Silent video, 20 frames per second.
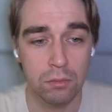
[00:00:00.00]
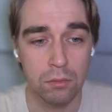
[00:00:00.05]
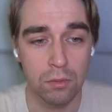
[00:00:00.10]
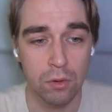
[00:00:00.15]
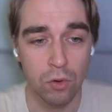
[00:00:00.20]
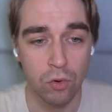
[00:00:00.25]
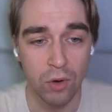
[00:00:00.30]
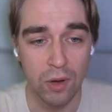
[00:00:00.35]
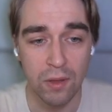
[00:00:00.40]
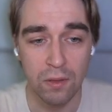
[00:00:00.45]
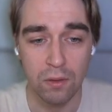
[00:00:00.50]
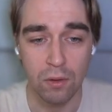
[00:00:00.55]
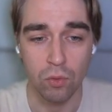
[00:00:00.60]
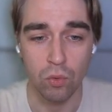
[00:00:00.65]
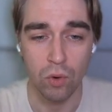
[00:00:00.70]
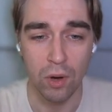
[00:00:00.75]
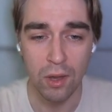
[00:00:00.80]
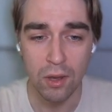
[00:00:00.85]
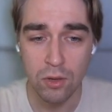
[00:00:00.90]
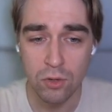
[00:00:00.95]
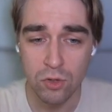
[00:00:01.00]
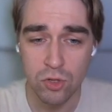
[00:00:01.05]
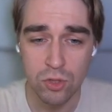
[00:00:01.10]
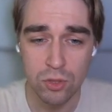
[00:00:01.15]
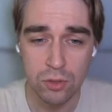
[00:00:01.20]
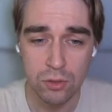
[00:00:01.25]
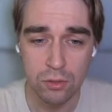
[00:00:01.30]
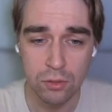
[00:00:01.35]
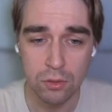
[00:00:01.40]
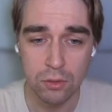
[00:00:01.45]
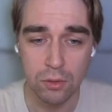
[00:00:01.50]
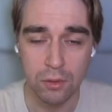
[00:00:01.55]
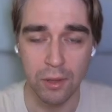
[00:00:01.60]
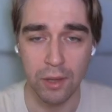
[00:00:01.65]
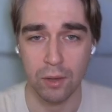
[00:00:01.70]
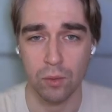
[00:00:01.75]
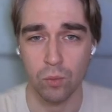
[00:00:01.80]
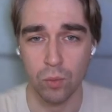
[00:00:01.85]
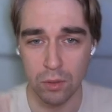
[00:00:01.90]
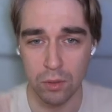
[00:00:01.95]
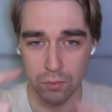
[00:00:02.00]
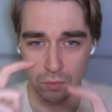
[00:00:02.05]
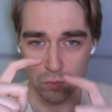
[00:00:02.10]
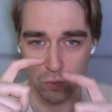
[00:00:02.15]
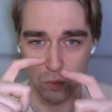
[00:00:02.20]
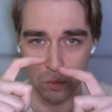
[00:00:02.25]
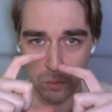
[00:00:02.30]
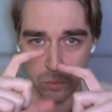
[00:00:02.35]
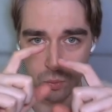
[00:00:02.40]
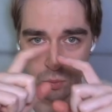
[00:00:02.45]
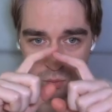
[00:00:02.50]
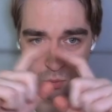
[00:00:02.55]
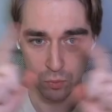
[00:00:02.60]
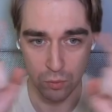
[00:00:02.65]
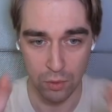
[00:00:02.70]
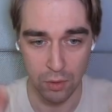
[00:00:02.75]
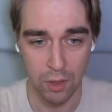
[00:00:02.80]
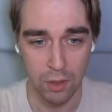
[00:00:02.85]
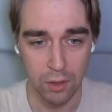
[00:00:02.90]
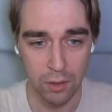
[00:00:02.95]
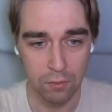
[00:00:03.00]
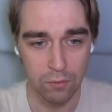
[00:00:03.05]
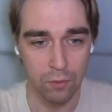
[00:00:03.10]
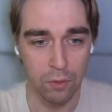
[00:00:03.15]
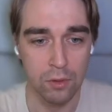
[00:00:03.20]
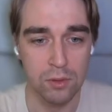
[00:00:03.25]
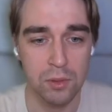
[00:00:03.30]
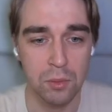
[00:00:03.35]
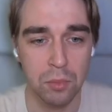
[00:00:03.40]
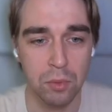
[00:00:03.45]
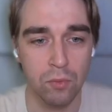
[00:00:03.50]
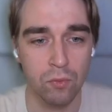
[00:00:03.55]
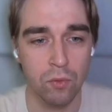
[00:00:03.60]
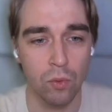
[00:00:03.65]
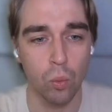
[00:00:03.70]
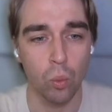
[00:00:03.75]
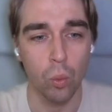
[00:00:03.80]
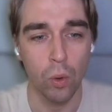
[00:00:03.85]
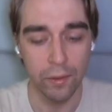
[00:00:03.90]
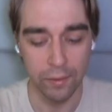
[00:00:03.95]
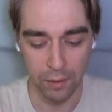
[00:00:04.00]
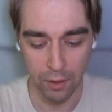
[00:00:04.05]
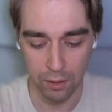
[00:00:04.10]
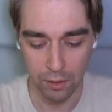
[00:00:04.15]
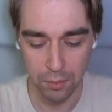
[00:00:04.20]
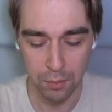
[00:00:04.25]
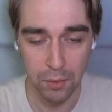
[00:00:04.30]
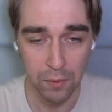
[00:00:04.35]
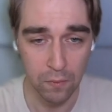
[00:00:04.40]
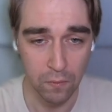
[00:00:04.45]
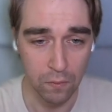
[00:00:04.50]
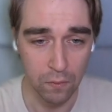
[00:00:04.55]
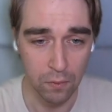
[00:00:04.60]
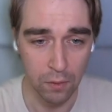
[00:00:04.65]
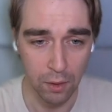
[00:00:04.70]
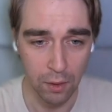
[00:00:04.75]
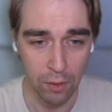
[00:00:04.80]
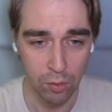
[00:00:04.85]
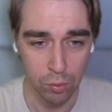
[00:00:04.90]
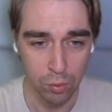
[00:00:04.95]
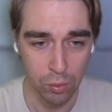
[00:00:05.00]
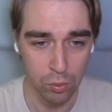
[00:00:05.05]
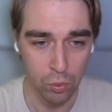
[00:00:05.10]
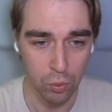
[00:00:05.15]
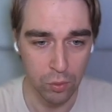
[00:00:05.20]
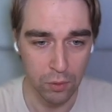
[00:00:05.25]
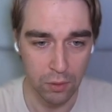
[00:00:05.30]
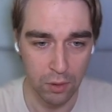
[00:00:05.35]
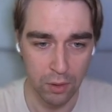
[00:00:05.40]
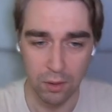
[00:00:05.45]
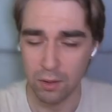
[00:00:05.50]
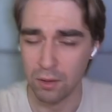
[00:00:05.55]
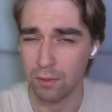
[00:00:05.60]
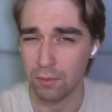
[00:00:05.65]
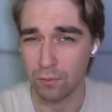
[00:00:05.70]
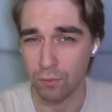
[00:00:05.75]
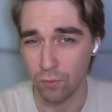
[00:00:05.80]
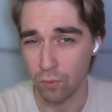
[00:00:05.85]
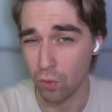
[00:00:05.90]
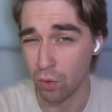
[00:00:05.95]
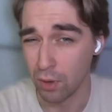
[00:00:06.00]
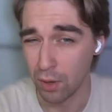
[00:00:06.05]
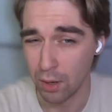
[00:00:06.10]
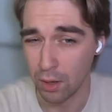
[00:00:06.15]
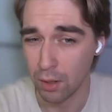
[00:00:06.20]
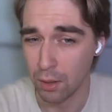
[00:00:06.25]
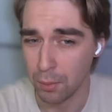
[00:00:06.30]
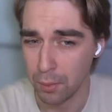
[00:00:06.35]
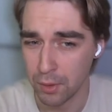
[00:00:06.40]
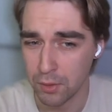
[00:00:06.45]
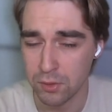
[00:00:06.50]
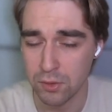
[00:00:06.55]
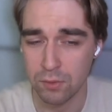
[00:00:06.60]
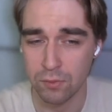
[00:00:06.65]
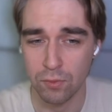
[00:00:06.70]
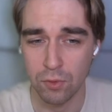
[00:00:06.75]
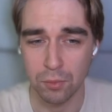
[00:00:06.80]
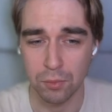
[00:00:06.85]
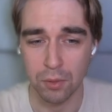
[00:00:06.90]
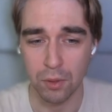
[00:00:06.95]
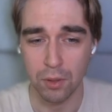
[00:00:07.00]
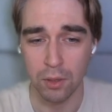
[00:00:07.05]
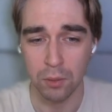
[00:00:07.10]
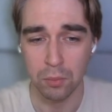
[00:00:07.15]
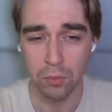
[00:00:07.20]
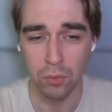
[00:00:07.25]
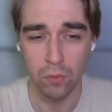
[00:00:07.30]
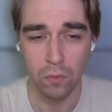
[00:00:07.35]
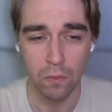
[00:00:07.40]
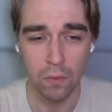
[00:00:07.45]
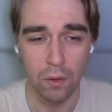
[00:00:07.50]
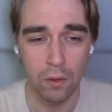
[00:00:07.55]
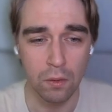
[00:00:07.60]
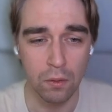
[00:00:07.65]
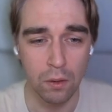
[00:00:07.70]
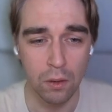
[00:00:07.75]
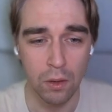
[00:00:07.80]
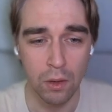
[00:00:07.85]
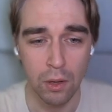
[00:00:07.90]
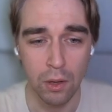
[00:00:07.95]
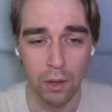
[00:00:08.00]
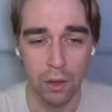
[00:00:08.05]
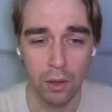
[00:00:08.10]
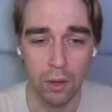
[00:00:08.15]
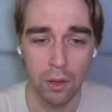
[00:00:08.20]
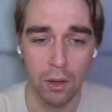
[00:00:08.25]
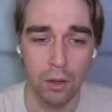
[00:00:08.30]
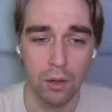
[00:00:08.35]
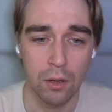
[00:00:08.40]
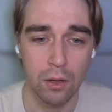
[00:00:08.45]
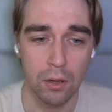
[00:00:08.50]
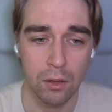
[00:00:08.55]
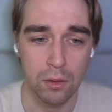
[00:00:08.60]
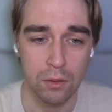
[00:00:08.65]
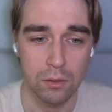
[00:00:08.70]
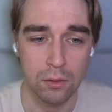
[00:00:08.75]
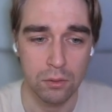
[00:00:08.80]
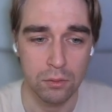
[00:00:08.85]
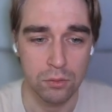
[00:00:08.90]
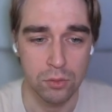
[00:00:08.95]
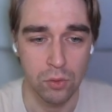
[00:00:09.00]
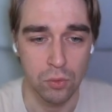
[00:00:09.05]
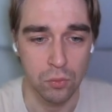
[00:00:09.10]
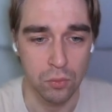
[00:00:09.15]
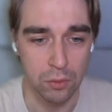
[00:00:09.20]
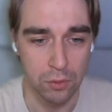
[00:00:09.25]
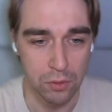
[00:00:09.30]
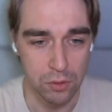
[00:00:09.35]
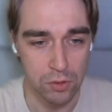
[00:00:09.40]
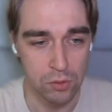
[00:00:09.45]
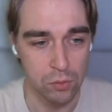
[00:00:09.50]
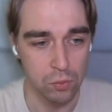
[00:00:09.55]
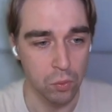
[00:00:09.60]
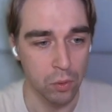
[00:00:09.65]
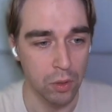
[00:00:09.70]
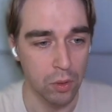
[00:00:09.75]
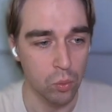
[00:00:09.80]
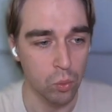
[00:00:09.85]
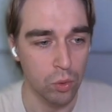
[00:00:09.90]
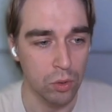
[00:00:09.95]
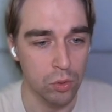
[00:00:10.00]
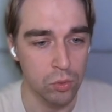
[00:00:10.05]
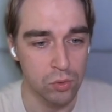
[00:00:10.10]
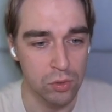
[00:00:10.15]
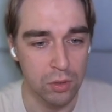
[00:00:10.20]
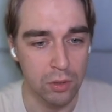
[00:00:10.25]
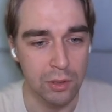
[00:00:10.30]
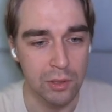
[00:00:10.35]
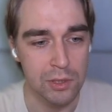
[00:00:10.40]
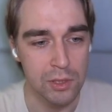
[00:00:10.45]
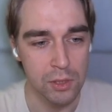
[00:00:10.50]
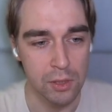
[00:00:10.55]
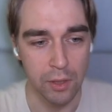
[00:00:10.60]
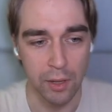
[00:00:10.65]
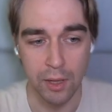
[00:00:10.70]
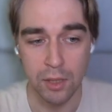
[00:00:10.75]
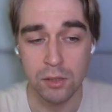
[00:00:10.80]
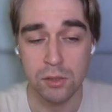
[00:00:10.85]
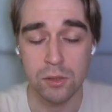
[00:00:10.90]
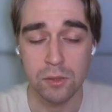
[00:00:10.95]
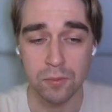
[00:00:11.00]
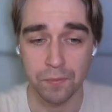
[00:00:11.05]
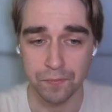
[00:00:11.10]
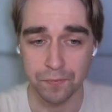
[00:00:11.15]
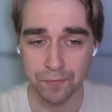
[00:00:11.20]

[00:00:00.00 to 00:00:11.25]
create a range. Like we take in, for example, for one element in the output, we take in 4 elements from the input data. So this is where we're using the slice